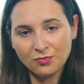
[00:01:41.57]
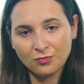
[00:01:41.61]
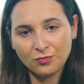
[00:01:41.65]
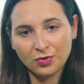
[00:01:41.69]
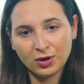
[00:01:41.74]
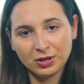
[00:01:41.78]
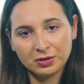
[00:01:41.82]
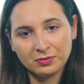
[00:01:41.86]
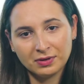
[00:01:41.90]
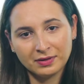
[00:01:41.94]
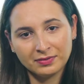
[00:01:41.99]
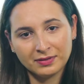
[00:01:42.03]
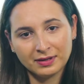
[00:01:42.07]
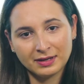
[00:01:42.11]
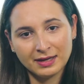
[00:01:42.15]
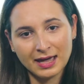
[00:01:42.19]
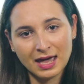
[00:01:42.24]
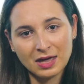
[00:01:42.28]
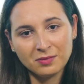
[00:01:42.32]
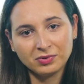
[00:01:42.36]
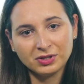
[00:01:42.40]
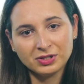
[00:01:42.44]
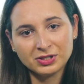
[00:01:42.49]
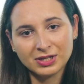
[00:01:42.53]
following the
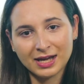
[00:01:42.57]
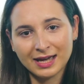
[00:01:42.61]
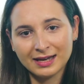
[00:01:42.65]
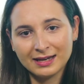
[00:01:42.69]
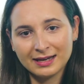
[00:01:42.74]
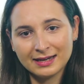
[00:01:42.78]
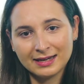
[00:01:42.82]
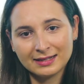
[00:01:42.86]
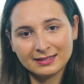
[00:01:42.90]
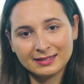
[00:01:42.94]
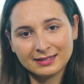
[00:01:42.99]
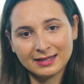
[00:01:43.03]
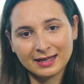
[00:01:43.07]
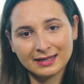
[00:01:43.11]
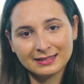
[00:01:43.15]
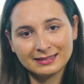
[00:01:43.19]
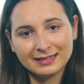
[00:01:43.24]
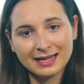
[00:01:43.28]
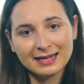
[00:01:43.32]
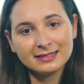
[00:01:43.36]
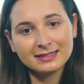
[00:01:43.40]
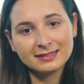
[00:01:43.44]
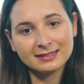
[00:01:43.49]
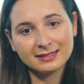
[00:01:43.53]
Cambridge Analytica
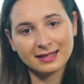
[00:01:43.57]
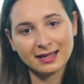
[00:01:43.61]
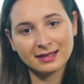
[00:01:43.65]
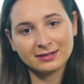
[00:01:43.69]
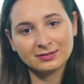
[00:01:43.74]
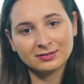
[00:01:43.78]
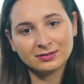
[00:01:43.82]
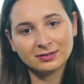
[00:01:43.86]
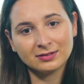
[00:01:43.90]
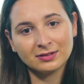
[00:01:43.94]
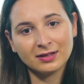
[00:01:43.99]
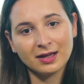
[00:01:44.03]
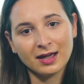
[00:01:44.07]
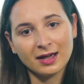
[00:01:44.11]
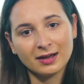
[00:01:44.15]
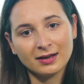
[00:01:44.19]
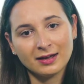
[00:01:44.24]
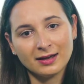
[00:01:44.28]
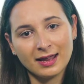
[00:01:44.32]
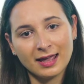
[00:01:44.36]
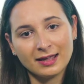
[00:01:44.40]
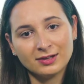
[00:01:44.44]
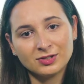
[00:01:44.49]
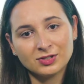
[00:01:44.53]
data scandal and
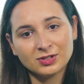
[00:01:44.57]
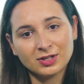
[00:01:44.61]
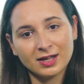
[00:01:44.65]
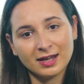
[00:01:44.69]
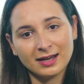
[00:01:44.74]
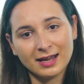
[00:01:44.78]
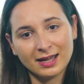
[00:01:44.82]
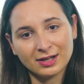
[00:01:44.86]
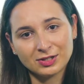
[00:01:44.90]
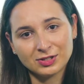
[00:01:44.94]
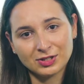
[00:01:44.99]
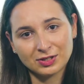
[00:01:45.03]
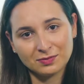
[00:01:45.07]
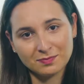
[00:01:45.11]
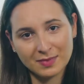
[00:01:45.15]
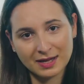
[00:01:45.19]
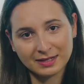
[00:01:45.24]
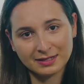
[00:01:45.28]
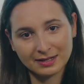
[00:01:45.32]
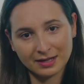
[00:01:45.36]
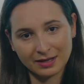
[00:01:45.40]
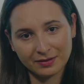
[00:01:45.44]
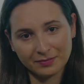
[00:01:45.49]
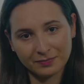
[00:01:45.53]
alleged election
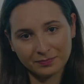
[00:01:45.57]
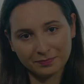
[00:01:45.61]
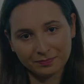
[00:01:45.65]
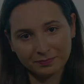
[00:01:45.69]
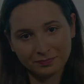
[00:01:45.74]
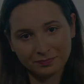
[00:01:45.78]
meddling.